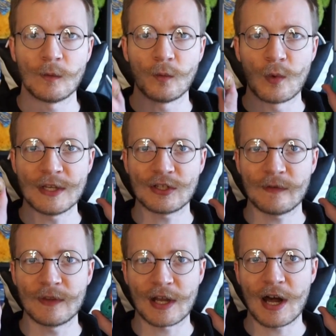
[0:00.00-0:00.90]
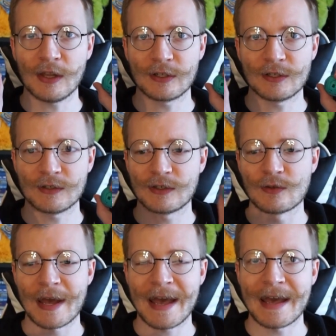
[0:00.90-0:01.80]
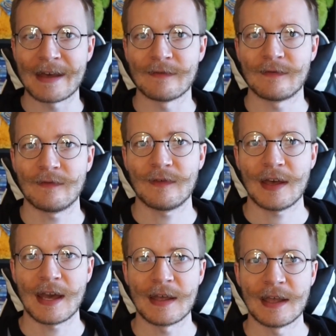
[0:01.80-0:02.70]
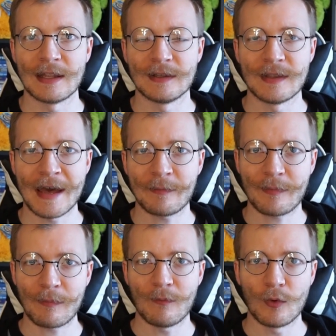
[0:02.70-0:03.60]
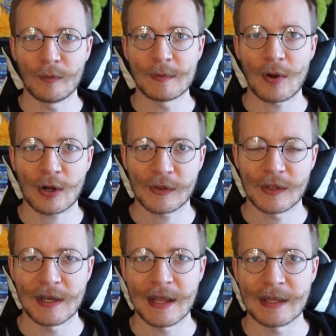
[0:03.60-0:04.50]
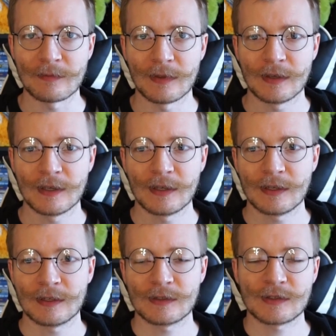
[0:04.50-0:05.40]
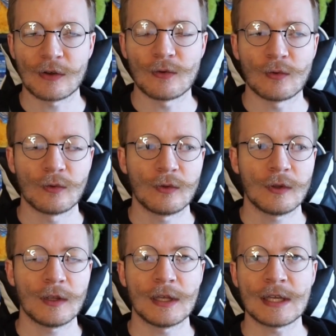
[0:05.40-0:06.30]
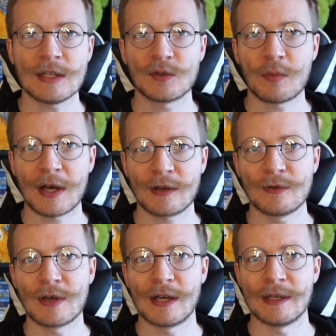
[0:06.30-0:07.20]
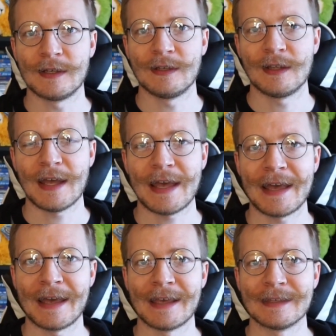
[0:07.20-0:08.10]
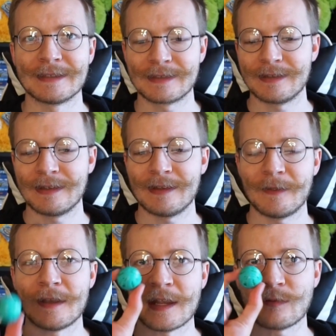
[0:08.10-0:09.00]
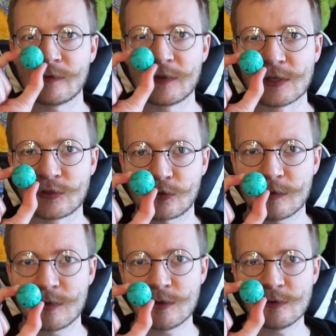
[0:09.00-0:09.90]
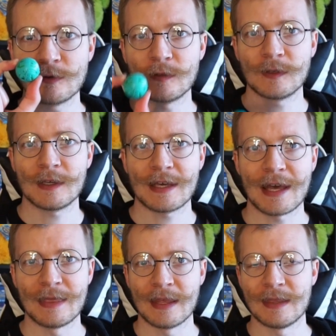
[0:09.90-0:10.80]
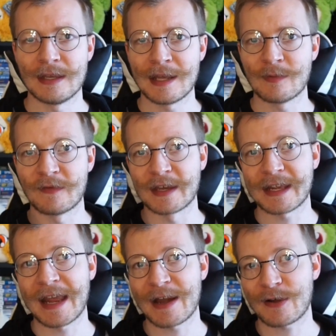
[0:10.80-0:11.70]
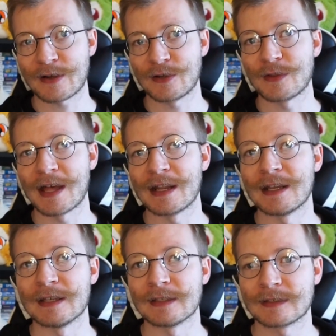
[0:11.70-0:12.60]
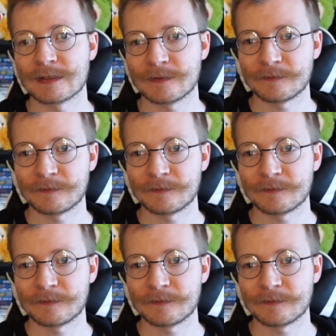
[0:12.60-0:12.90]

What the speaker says: which of the colors you have, and that will be part of the name. So each Bakugan has the name of the attribute and then the name of the character that it is.